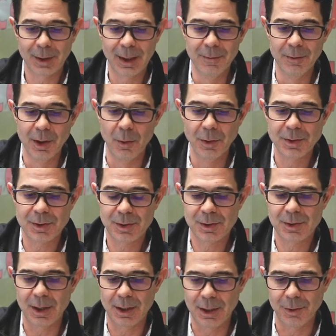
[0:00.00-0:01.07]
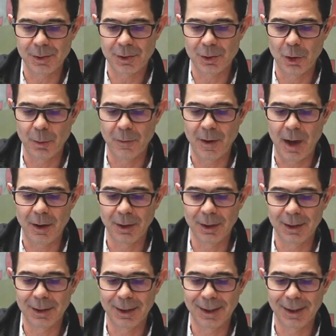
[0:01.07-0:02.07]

even though it's you know a Sonoma Valley